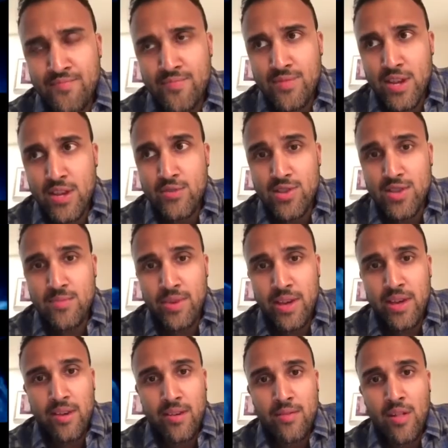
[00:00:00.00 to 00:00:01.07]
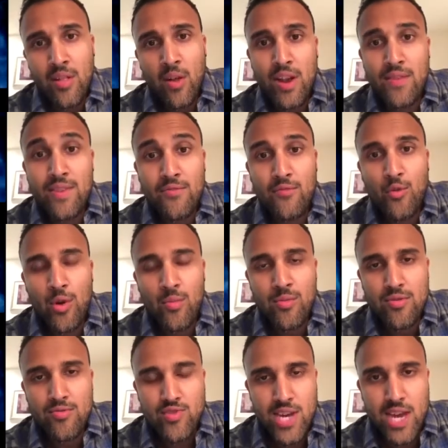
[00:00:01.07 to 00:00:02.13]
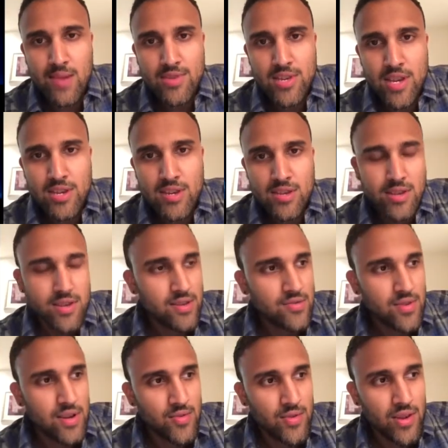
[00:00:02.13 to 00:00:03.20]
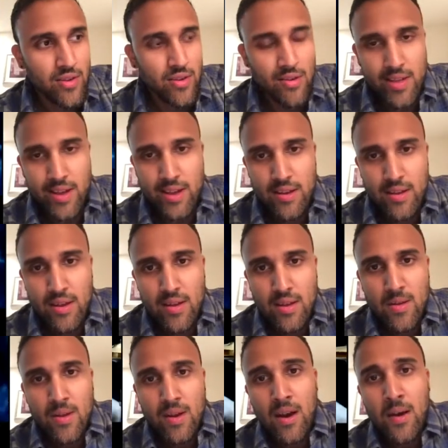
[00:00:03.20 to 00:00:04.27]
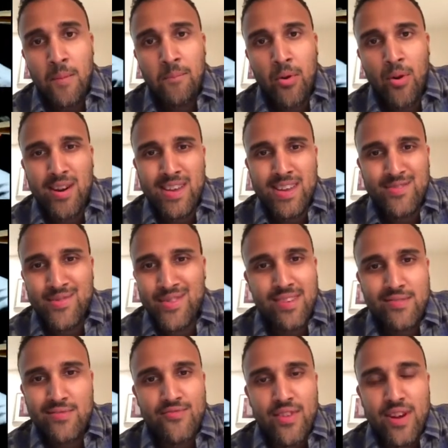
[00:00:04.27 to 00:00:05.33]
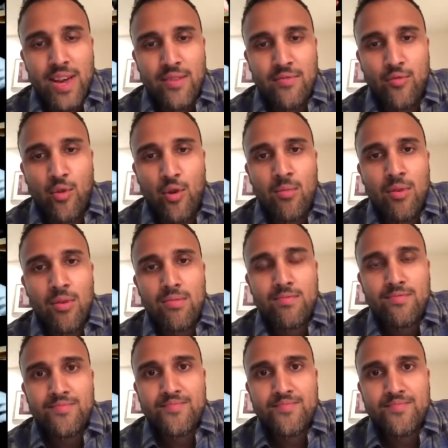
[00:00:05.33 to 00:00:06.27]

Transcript: There used to be a lot of informal jam sessions, as we call it, parties where it was very informal.